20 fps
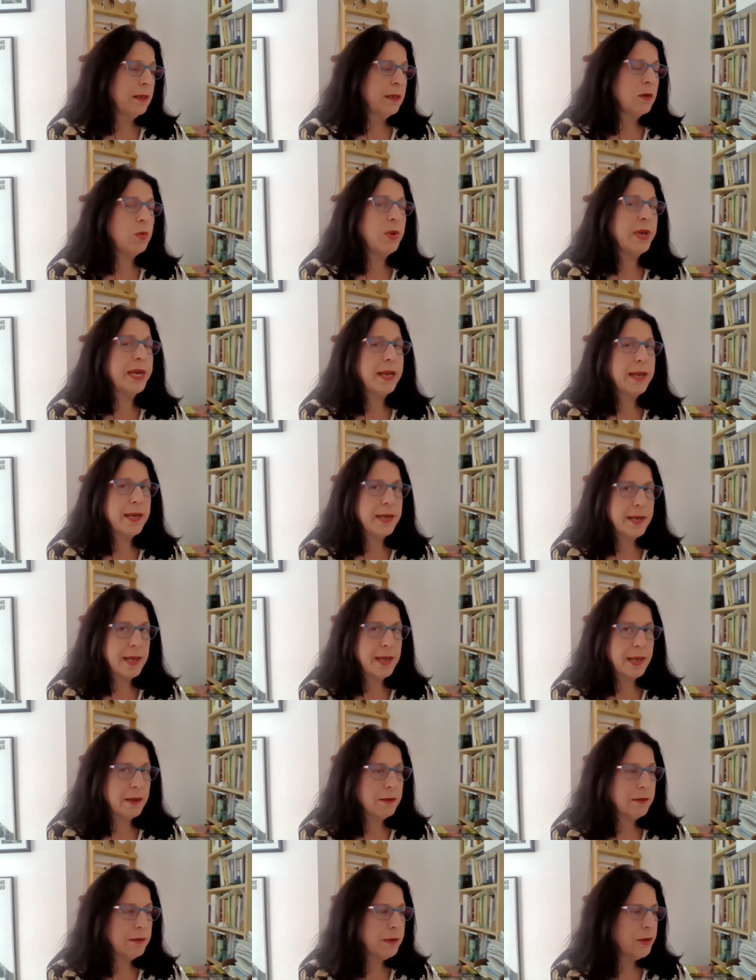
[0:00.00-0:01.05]
Quickly
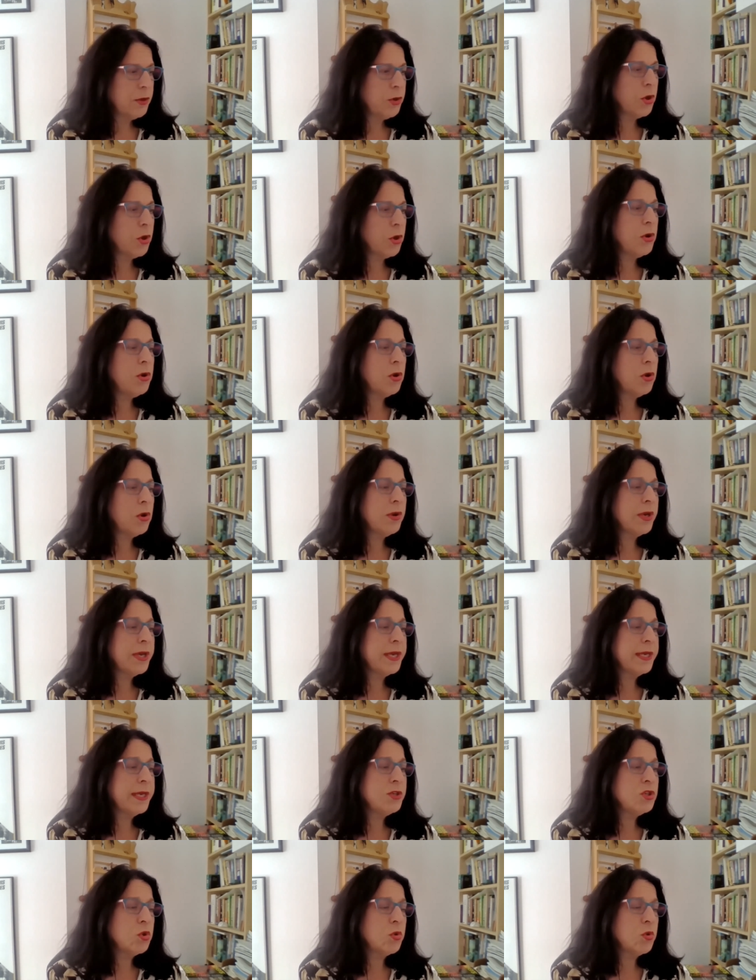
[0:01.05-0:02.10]
now, no longer
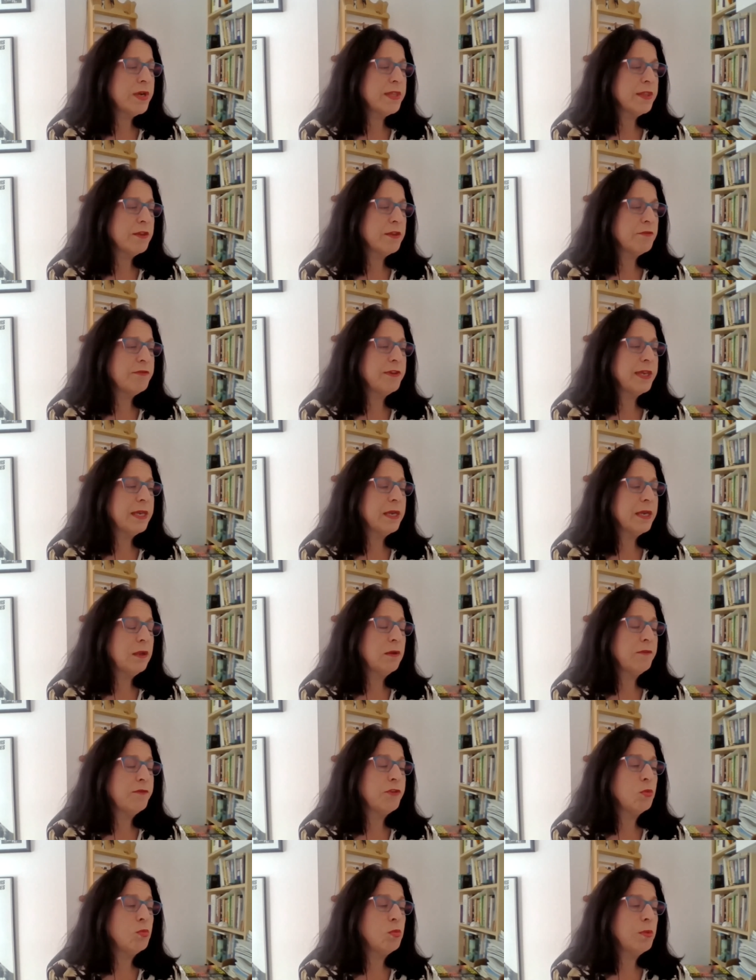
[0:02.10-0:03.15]
enjoying the feel
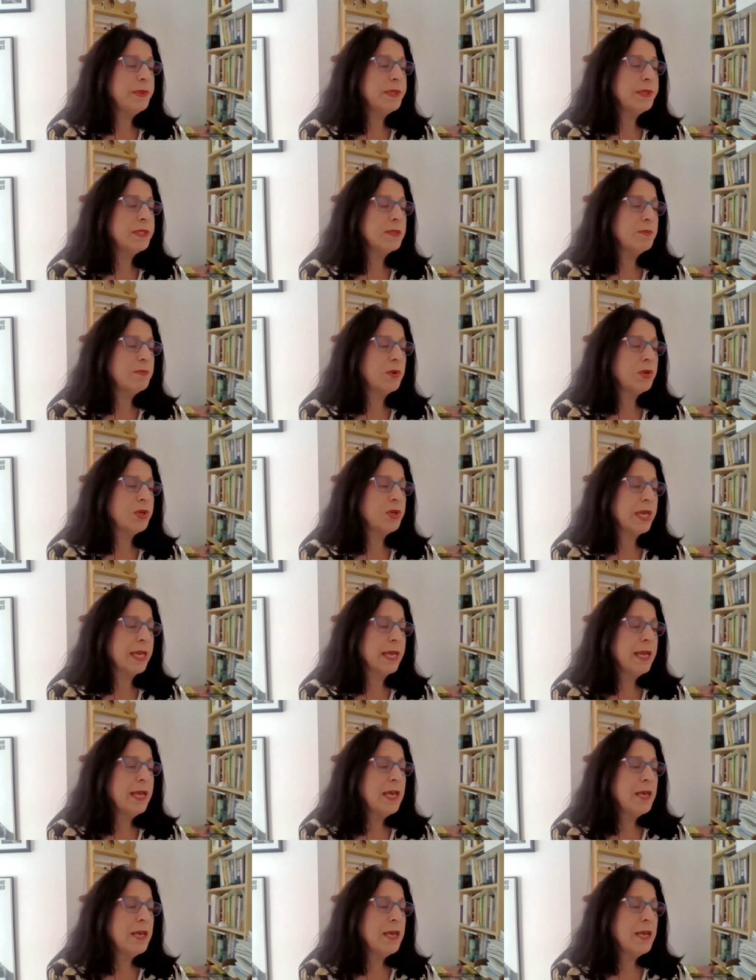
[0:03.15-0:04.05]
of the woman's body,